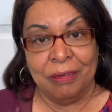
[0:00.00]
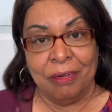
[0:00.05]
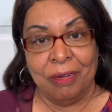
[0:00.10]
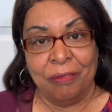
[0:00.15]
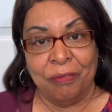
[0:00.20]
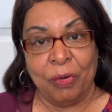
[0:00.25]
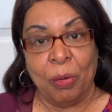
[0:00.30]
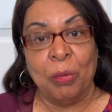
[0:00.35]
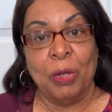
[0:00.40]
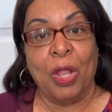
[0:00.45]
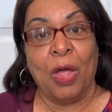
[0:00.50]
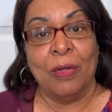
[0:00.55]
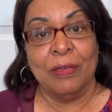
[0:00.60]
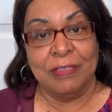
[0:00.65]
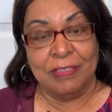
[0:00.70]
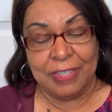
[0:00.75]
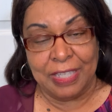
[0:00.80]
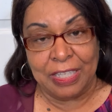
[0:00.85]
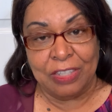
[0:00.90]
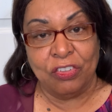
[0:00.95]
from
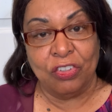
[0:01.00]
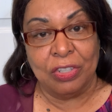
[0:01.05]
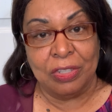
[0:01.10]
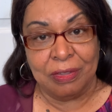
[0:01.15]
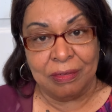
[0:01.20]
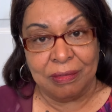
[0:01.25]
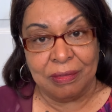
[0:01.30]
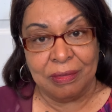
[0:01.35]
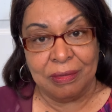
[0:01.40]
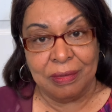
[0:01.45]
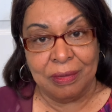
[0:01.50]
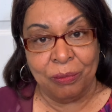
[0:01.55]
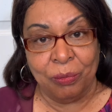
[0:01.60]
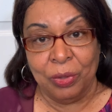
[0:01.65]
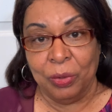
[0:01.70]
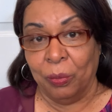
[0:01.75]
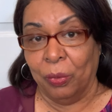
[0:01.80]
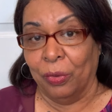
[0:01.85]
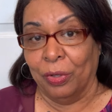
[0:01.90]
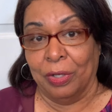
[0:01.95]
Los Angeles. We
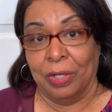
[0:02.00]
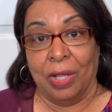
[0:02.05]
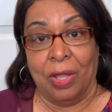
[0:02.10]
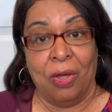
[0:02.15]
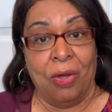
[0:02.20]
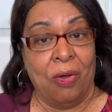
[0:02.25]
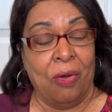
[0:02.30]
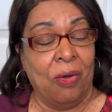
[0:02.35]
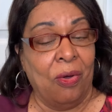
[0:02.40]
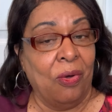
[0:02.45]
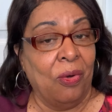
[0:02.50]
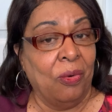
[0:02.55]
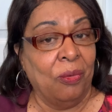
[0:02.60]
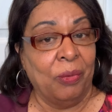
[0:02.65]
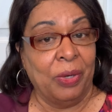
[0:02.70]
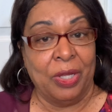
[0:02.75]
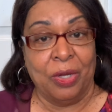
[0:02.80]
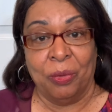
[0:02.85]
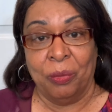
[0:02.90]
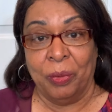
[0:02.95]
were a long
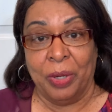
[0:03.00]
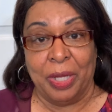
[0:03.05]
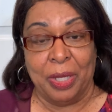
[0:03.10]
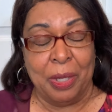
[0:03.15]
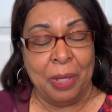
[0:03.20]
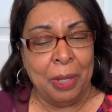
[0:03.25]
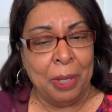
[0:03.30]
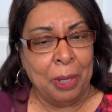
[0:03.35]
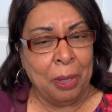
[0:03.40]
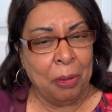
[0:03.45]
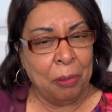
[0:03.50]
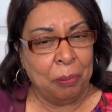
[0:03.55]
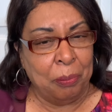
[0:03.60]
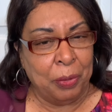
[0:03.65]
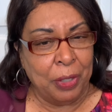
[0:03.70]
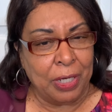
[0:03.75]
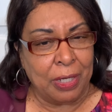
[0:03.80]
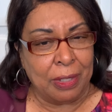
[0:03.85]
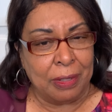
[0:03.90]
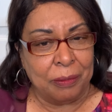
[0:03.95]
way away.
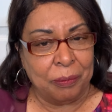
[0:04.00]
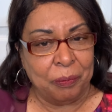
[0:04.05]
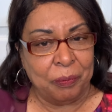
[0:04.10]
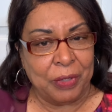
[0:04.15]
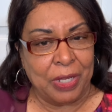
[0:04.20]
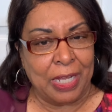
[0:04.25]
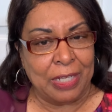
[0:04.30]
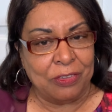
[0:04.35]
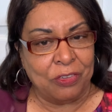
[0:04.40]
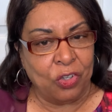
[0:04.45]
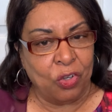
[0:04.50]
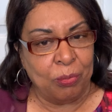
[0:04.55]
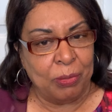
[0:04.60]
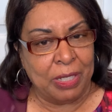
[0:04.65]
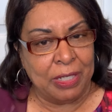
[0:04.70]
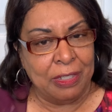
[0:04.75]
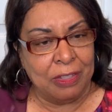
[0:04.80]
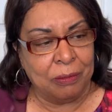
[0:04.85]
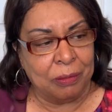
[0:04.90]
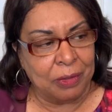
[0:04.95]
But I told my
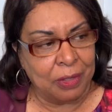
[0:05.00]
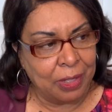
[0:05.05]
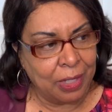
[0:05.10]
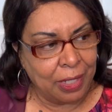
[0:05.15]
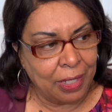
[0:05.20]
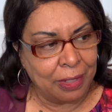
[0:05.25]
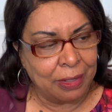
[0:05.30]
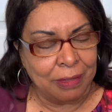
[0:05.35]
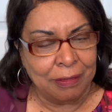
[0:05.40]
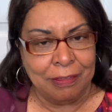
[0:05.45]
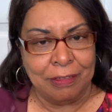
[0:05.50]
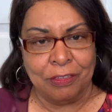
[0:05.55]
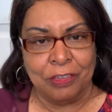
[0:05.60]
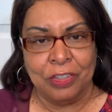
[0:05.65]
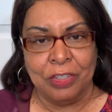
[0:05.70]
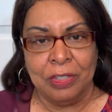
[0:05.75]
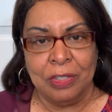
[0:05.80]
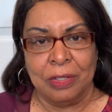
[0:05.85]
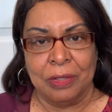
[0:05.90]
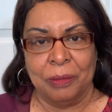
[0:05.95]
husband, hey, this is
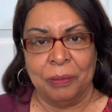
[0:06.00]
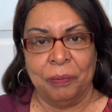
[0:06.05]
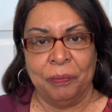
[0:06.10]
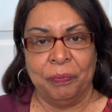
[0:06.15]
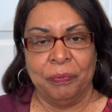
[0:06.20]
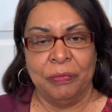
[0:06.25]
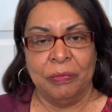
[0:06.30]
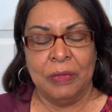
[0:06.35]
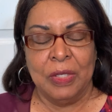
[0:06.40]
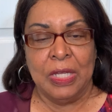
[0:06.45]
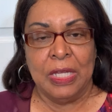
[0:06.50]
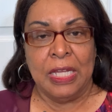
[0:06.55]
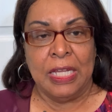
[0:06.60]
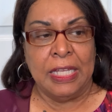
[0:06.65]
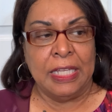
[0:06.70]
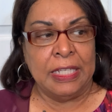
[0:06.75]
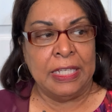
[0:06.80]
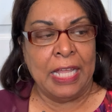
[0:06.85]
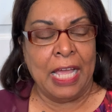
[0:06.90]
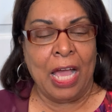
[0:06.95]
good.
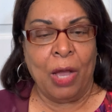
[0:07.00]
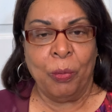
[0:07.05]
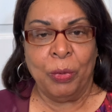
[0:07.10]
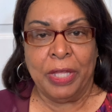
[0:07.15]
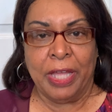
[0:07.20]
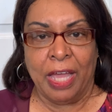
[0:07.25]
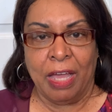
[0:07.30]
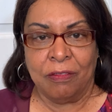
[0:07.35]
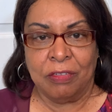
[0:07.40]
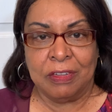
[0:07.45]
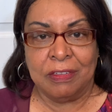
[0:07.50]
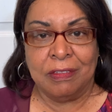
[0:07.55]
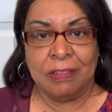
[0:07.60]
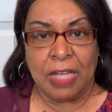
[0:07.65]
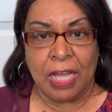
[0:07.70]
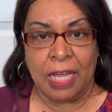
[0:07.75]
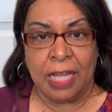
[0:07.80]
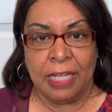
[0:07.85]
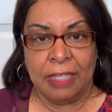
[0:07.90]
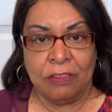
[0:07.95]
Now we have a
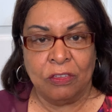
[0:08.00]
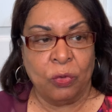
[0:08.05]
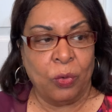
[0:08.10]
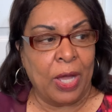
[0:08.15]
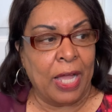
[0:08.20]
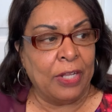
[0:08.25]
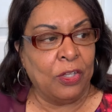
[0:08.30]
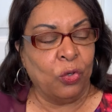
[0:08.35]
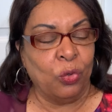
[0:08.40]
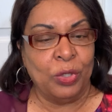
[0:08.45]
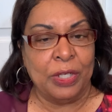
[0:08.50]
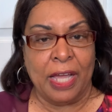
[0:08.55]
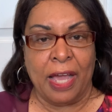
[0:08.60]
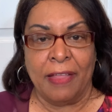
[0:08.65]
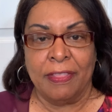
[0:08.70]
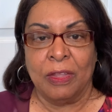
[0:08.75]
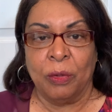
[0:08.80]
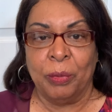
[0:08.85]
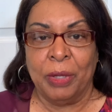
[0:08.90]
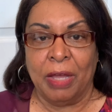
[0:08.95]
sign. So I know now
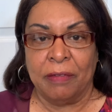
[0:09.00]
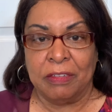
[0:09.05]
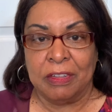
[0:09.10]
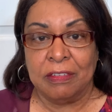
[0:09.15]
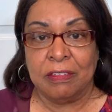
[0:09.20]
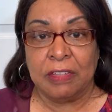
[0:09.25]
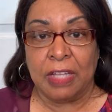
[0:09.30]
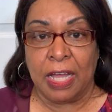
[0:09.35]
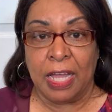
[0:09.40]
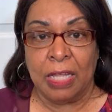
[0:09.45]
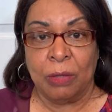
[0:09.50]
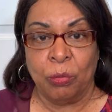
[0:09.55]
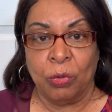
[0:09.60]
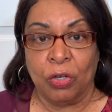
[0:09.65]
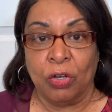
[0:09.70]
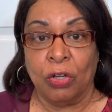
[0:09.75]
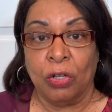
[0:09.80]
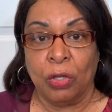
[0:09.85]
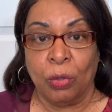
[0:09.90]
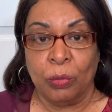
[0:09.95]
that we have the sign, we're
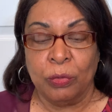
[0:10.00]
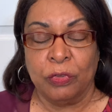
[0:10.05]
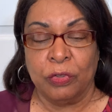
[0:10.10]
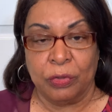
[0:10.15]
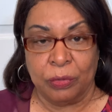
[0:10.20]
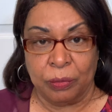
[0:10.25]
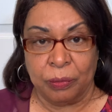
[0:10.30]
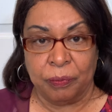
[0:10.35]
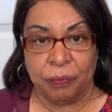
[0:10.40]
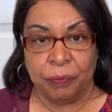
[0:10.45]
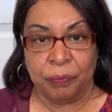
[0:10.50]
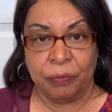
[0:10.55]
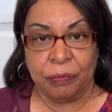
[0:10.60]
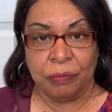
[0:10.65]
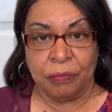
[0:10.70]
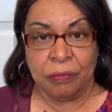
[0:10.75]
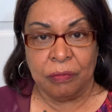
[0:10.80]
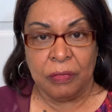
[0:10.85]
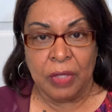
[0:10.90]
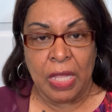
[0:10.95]
closer.
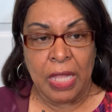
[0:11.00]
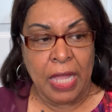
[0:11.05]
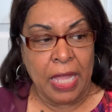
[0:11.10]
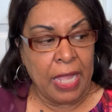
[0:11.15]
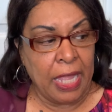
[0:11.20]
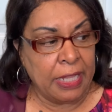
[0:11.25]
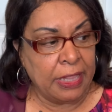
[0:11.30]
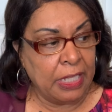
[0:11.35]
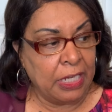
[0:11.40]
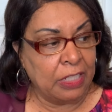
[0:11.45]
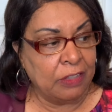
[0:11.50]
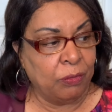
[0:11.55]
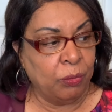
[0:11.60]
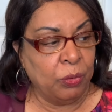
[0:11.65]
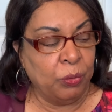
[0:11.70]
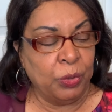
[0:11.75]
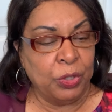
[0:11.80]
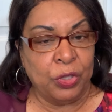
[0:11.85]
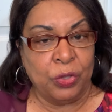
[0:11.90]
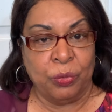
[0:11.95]
And then as we
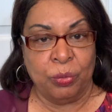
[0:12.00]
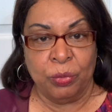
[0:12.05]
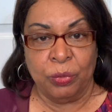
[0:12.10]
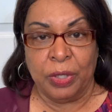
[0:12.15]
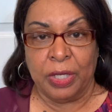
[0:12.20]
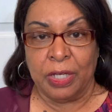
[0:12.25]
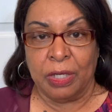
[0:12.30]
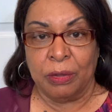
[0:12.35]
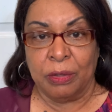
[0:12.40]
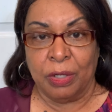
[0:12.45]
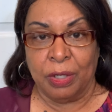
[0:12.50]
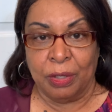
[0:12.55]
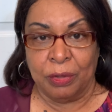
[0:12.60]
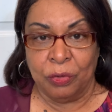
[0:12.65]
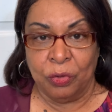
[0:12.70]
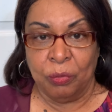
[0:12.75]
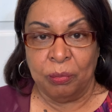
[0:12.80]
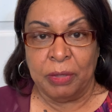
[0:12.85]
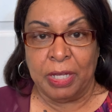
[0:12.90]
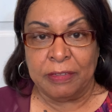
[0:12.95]
went through eh, uh,
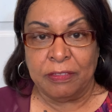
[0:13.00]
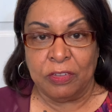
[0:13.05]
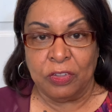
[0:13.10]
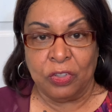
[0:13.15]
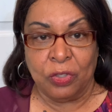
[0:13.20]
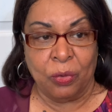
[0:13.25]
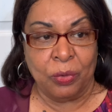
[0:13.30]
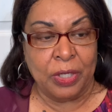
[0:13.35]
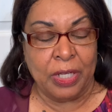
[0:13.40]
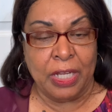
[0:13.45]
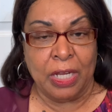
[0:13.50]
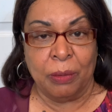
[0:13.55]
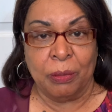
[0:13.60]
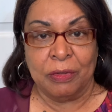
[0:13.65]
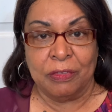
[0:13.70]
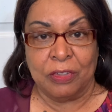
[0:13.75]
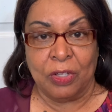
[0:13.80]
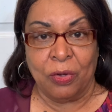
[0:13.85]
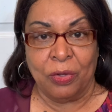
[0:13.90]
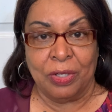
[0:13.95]
New Mexico to
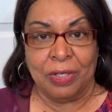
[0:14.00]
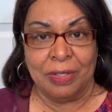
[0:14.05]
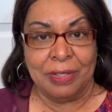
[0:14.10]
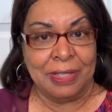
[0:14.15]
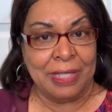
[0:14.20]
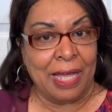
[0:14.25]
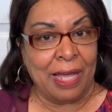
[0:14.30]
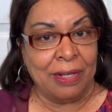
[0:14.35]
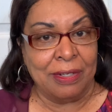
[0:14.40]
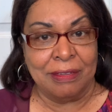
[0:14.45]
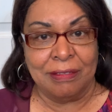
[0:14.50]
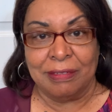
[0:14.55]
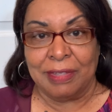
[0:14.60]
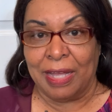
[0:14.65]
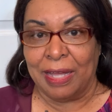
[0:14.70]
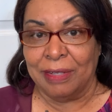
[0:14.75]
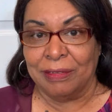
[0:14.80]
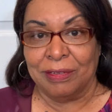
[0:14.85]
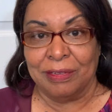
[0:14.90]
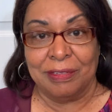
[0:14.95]
Arizona, now the
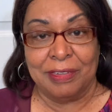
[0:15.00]
signs are